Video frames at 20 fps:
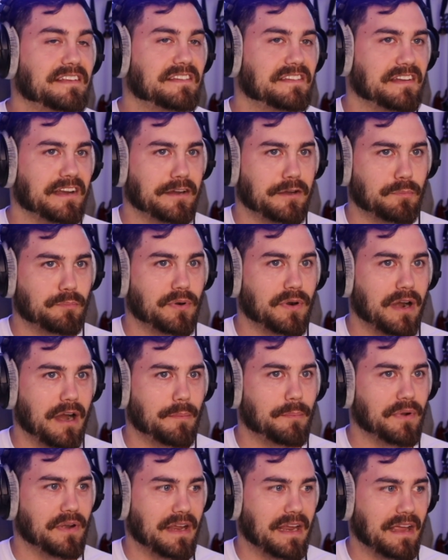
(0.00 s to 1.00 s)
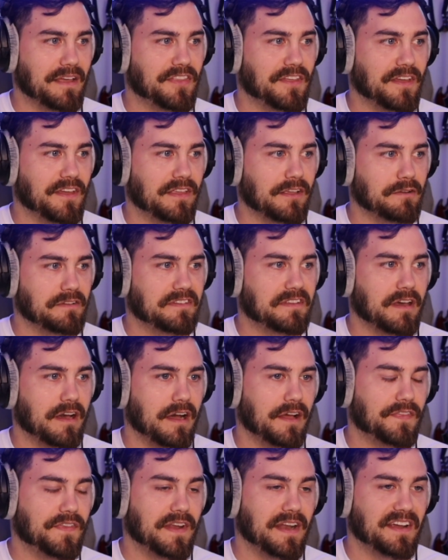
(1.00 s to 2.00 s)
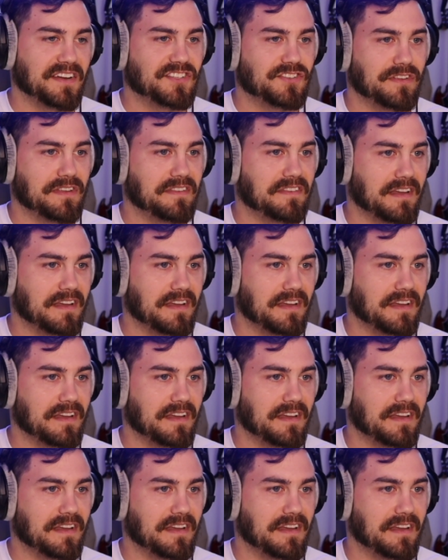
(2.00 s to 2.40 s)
is not a property. I think that was Kant that actually